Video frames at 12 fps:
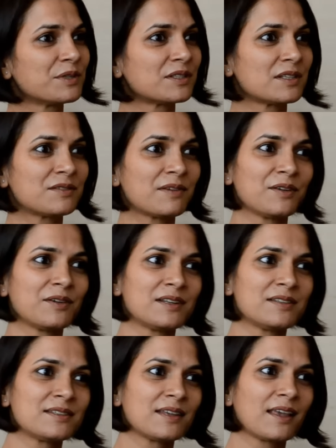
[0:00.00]
business when you're
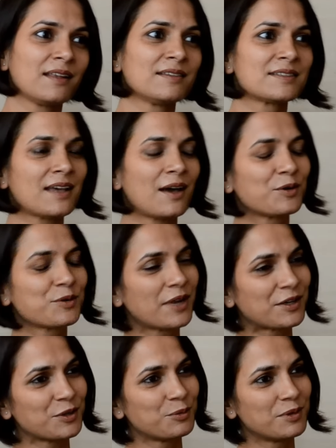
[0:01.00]
in sales, how to
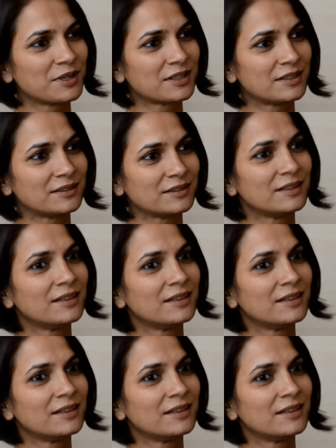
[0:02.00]
get your work done,